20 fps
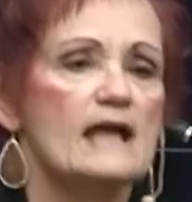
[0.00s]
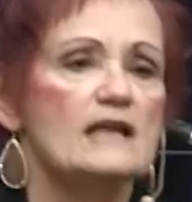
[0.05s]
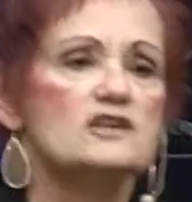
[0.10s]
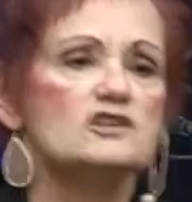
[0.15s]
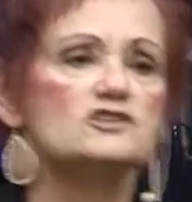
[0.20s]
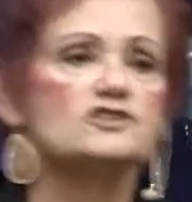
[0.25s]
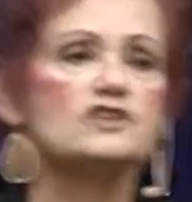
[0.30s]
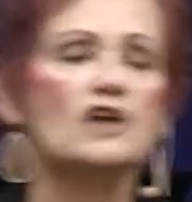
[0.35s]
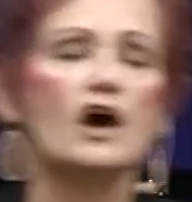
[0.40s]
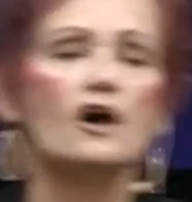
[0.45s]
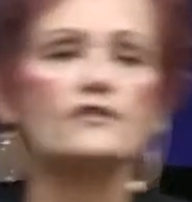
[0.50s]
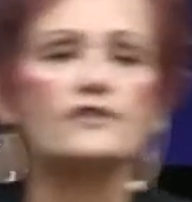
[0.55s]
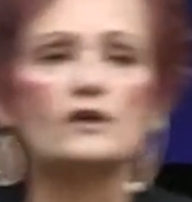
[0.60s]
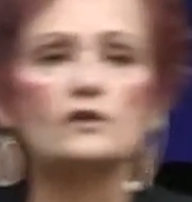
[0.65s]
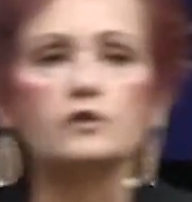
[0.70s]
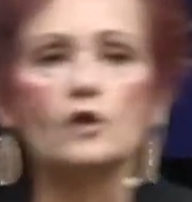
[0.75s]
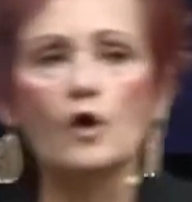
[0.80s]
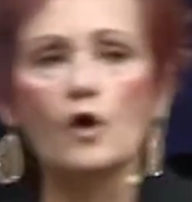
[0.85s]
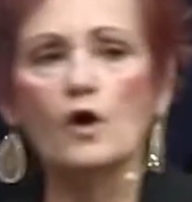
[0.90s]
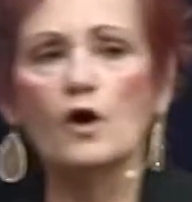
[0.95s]
So the
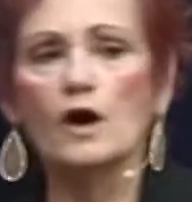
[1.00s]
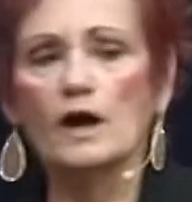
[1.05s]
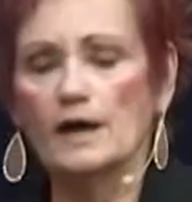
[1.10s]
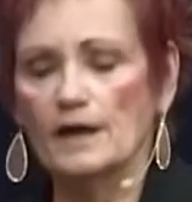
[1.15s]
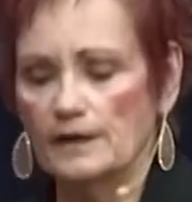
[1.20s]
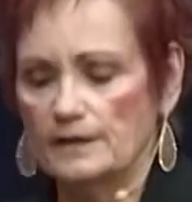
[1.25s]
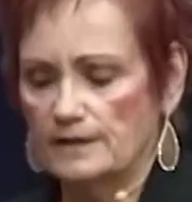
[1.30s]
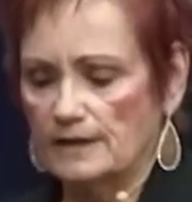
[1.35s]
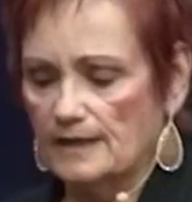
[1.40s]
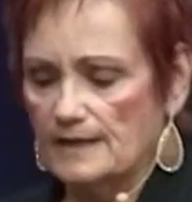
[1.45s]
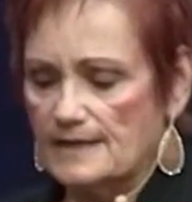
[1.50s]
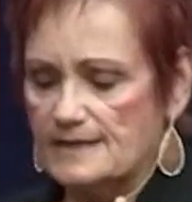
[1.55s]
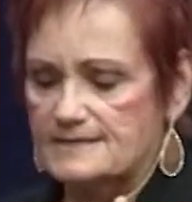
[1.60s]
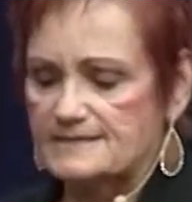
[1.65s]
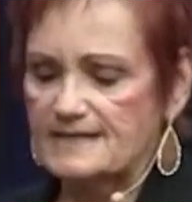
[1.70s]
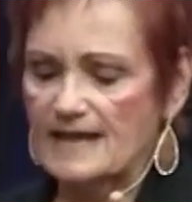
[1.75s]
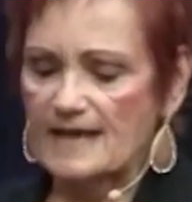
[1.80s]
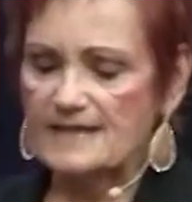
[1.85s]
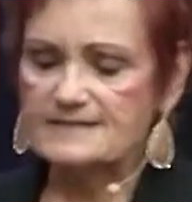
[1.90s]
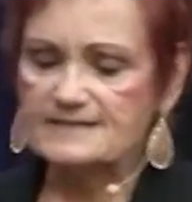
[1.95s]
Lord
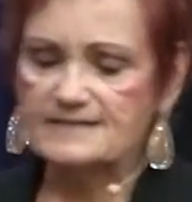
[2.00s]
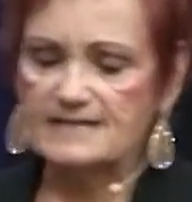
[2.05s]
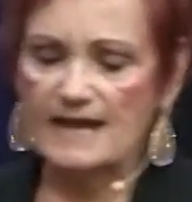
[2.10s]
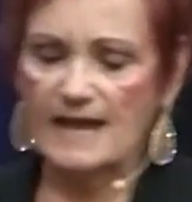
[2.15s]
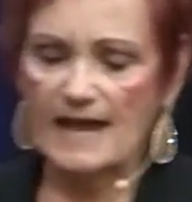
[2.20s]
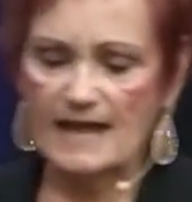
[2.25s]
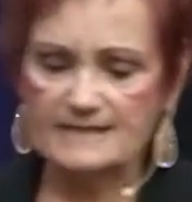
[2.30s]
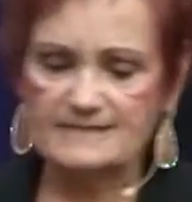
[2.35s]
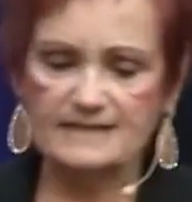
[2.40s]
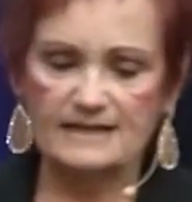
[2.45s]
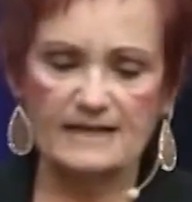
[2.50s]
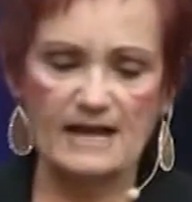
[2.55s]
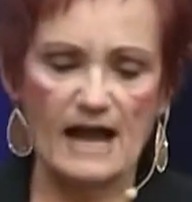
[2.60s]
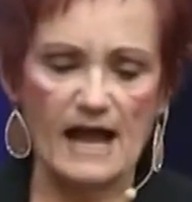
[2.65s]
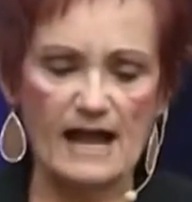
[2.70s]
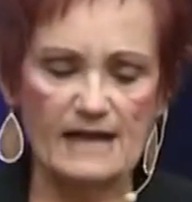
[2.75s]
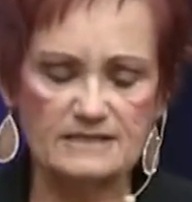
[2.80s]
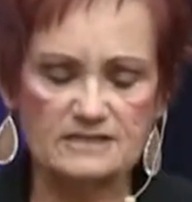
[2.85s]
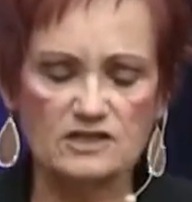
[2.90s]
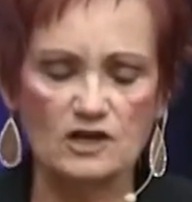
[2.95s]
says to
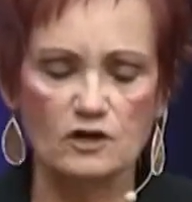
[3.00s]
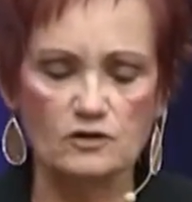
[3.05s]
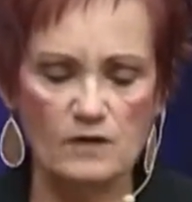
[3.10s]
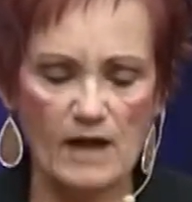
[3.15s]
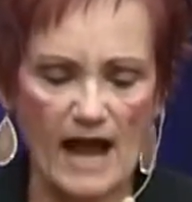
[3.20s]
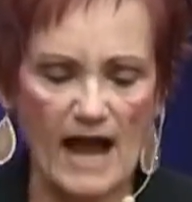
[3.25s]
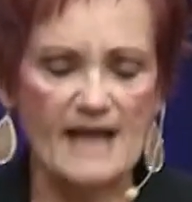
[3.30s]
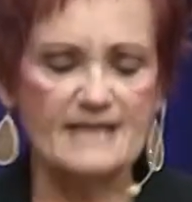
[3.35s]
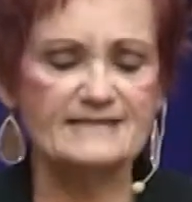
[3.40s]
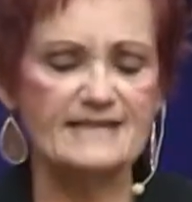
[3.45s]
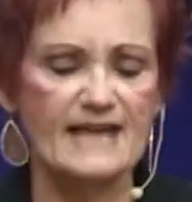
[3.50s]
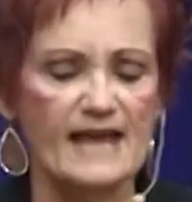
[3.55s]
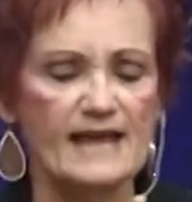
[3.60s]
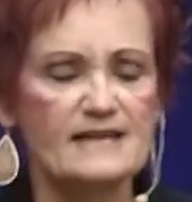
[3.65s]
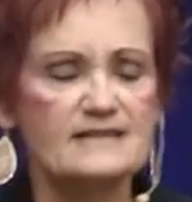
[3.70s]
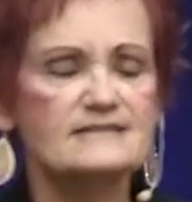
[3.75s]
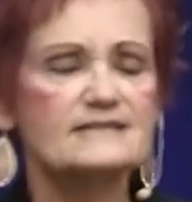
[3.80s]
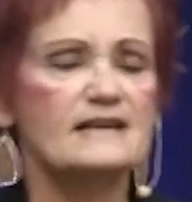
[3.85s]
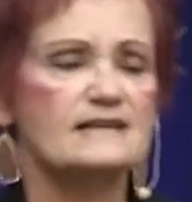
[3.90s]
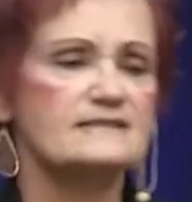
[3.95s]
Hezekiah, so Isaiah
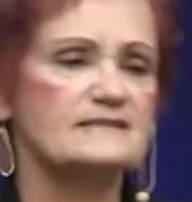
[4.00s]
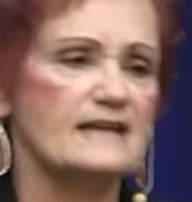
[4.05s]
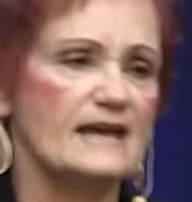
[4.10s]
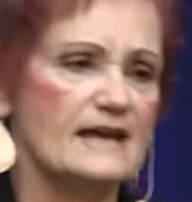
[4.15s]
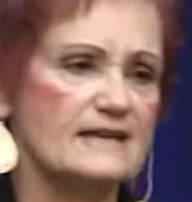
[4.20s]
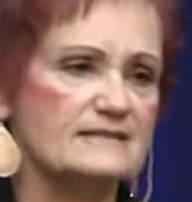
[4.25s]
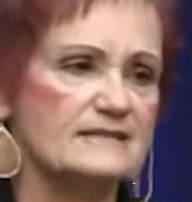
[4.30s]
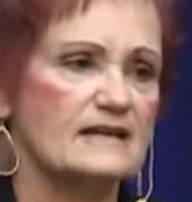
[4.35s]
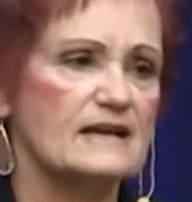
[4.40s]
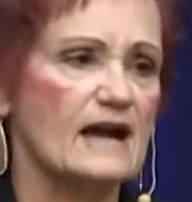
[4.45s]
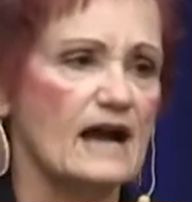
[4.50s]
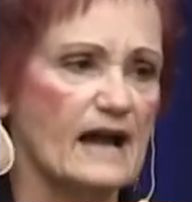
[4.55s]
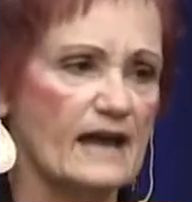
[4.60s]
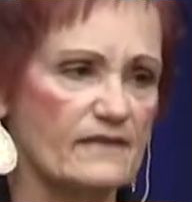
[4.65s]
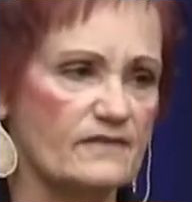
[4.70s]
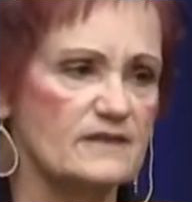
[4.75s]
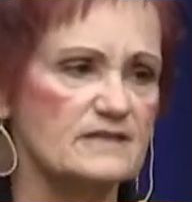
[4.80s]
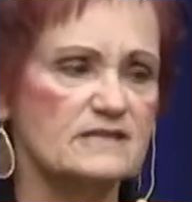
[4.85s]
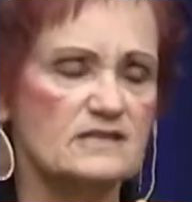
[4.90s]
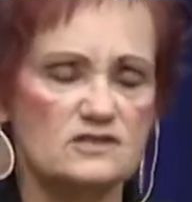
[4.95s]
says to Hezekiah,
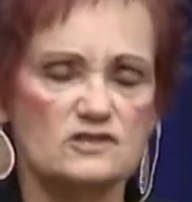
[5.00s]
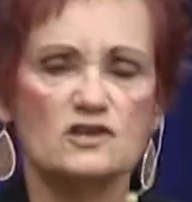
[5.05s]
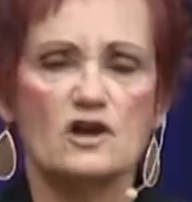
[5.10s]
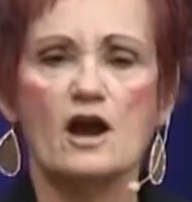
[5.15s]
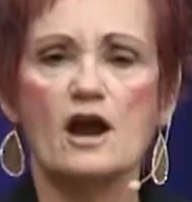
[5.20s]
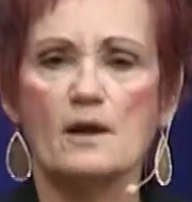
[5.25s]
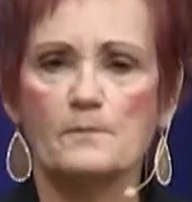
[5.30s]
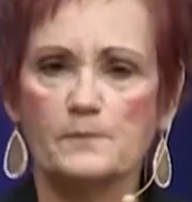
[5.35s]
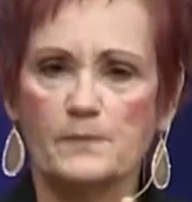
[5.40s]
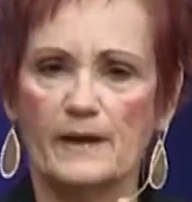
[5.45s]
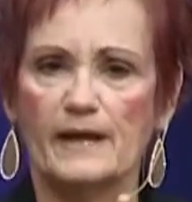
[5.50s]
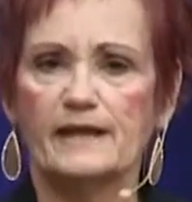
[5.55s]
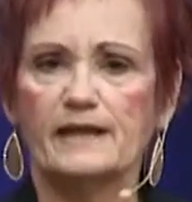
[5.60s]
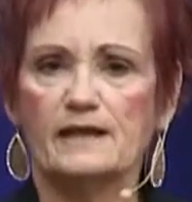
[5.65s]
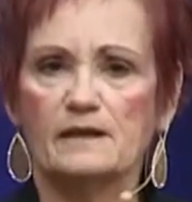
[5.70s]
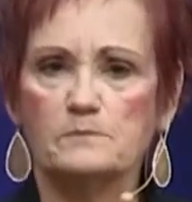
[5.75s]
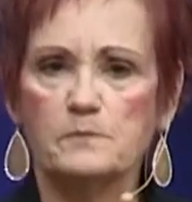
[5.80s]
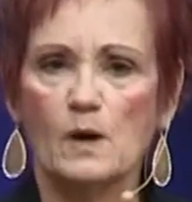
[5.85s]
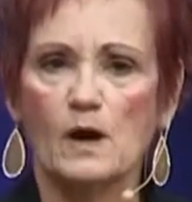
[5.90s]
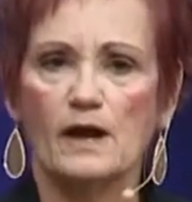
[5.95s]
this is the
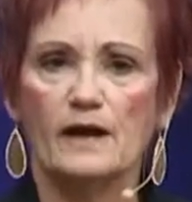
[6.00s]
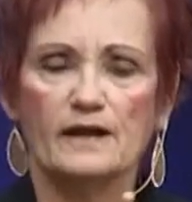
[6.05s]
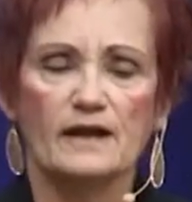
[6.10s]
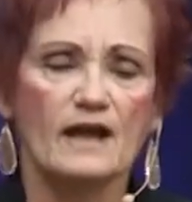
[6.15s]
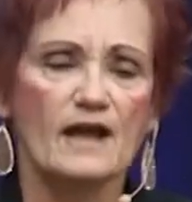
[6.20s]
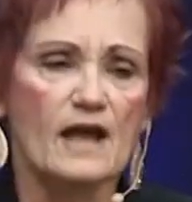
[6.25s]
heartbreaking part,